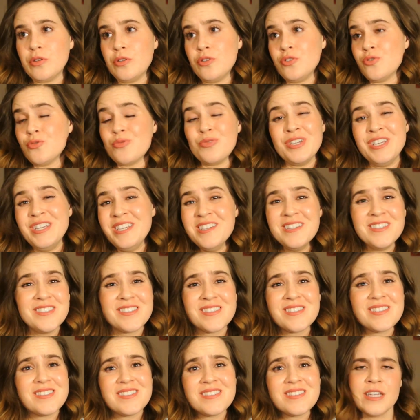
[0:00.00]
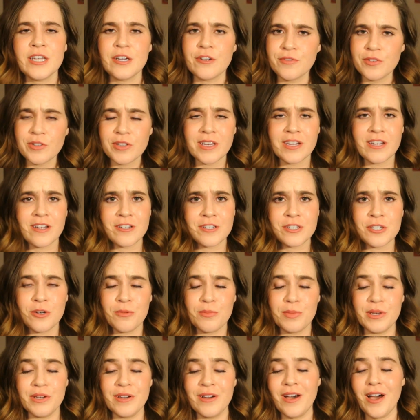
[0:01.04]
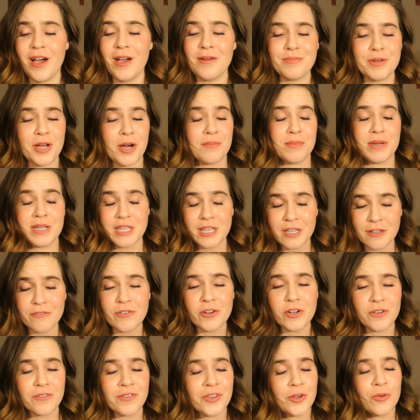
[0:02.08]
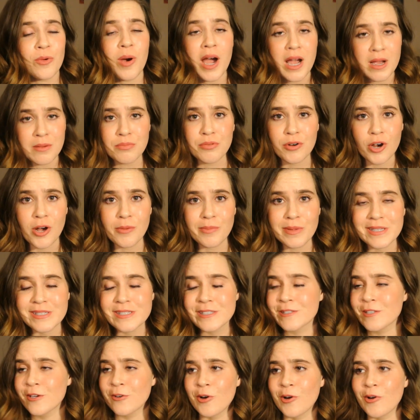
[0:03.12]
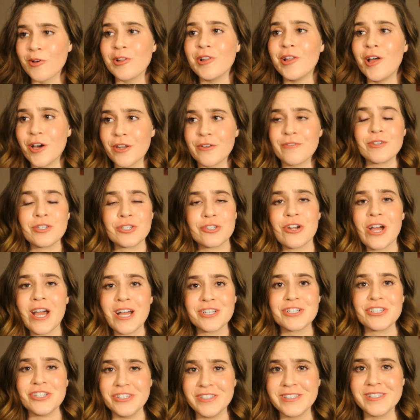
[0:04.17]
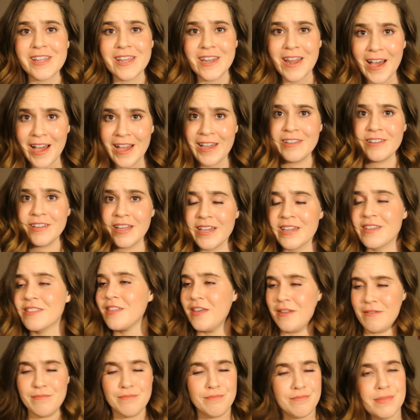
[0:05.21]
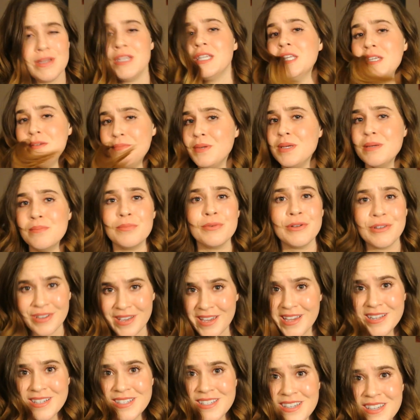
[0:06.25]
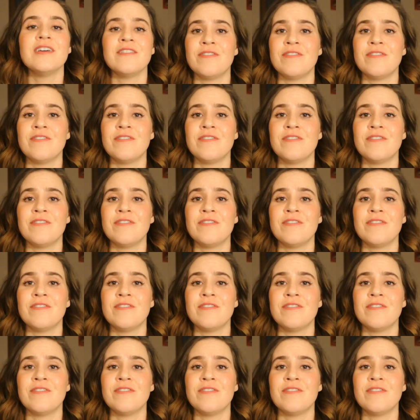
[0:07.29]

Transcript: trees? Now, if you like Autopia, I'm not making fun of you, I promise. There are a lot of attractions that I like that many people hate.